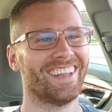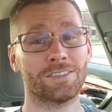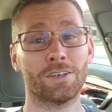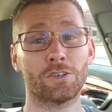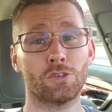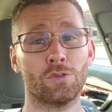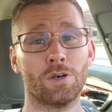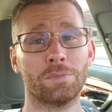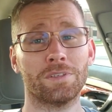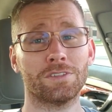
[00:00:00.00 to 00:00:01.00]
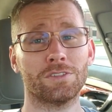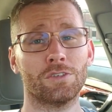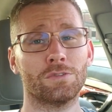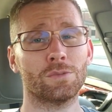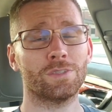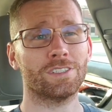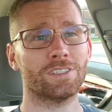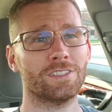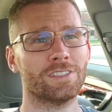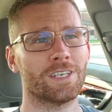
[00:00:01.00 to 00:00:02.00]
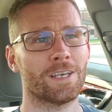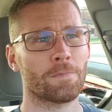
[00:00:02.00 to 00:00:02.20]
So I grew up in the Jehovah's Witnesses,